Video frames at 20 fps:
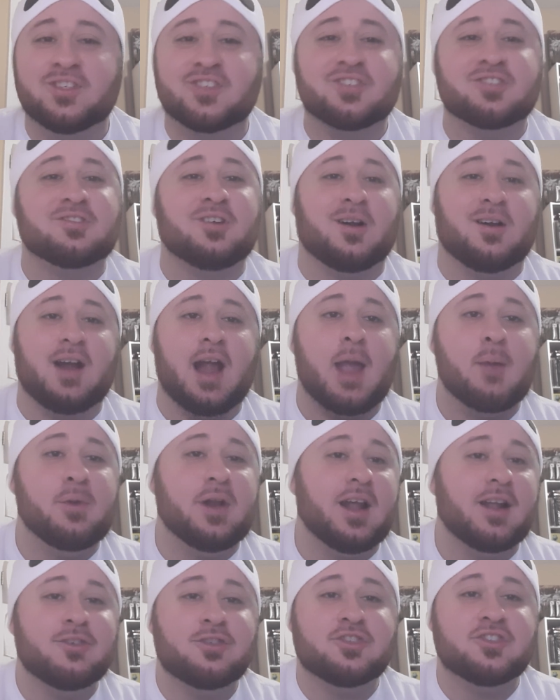Star, I would
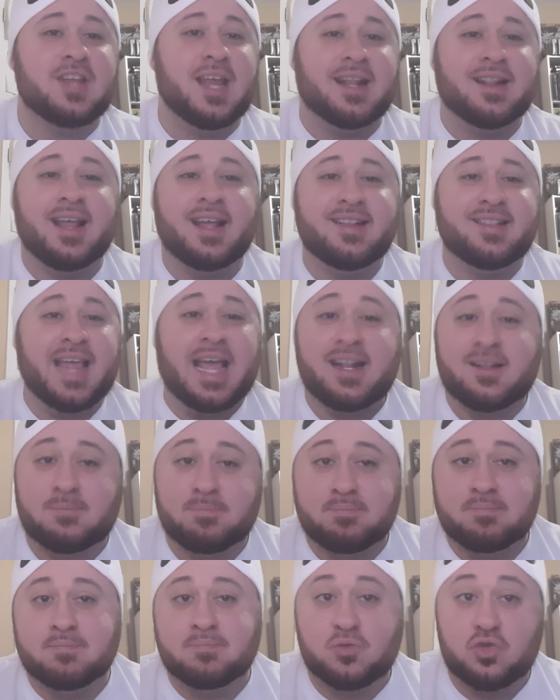understand. Like, that
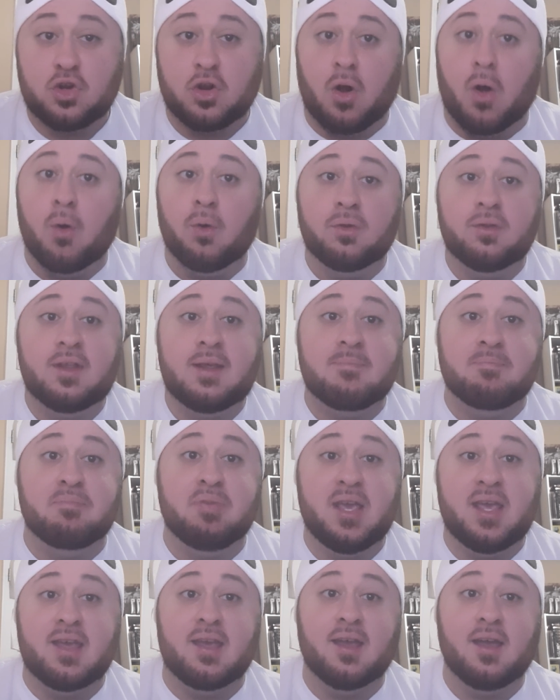should only
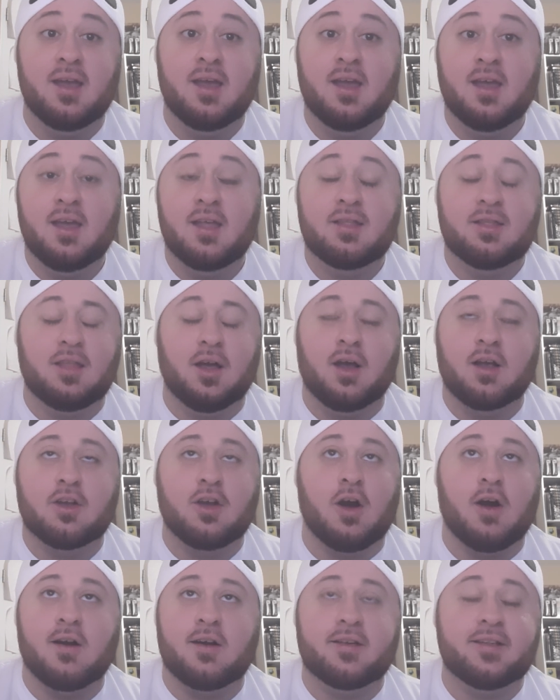be the
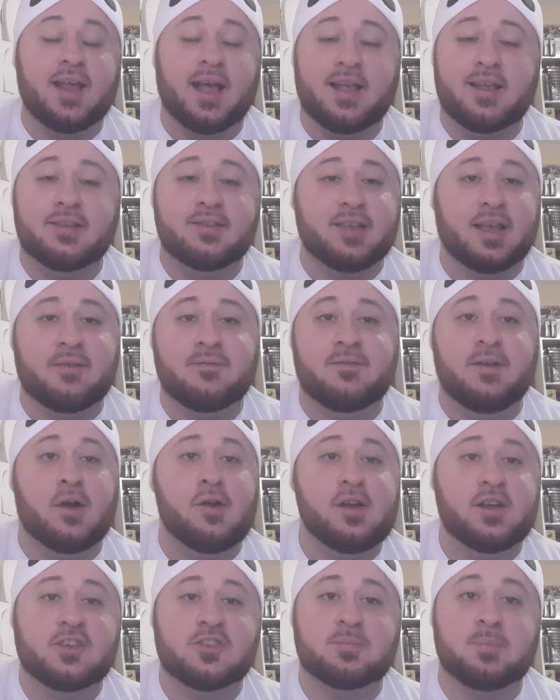card that is, like,
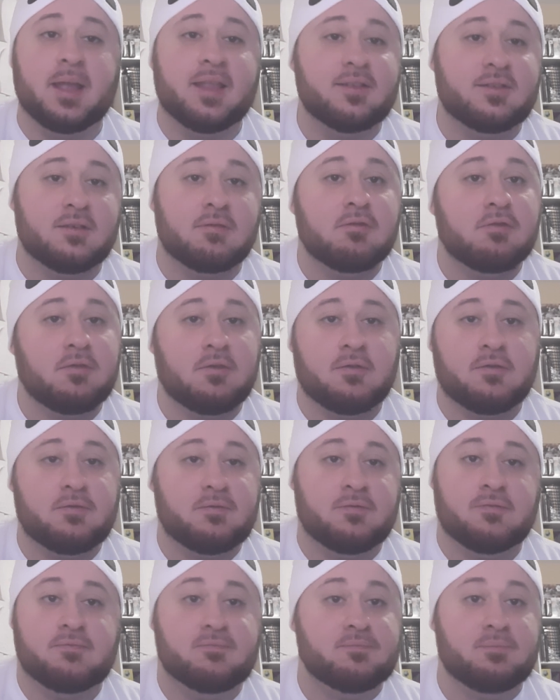very expensive
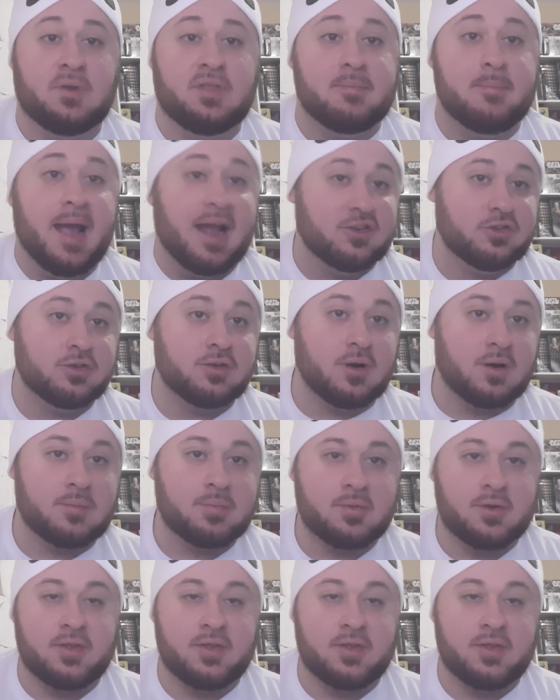with Magikarp.